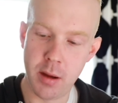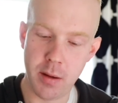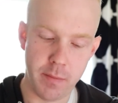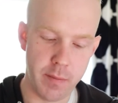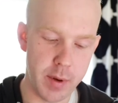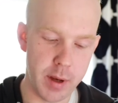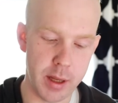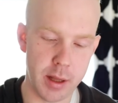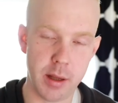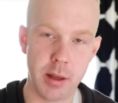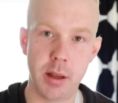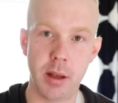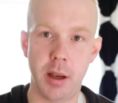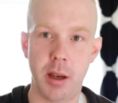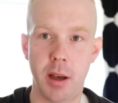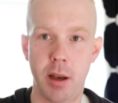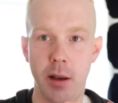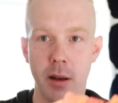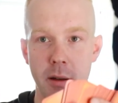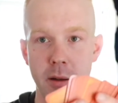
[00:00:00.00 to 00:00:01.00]
with
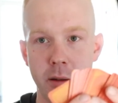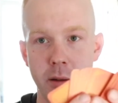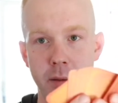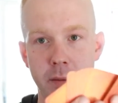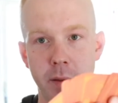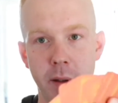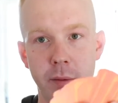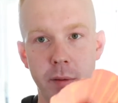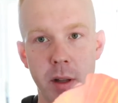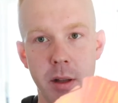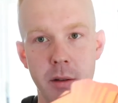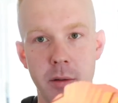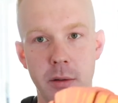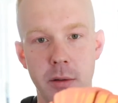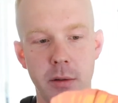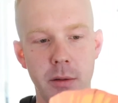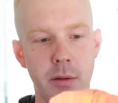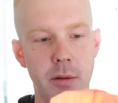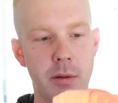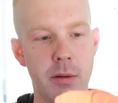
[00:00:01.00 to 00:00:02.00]
uh,
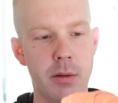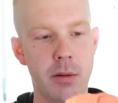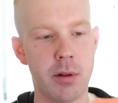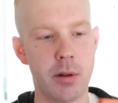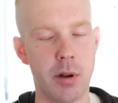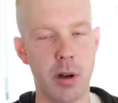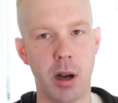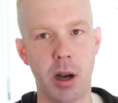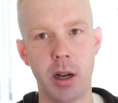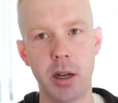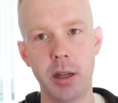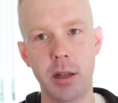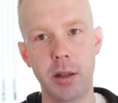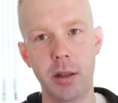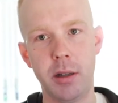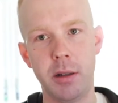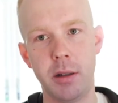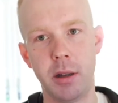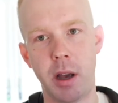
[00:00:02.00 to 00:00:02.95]
52 cards.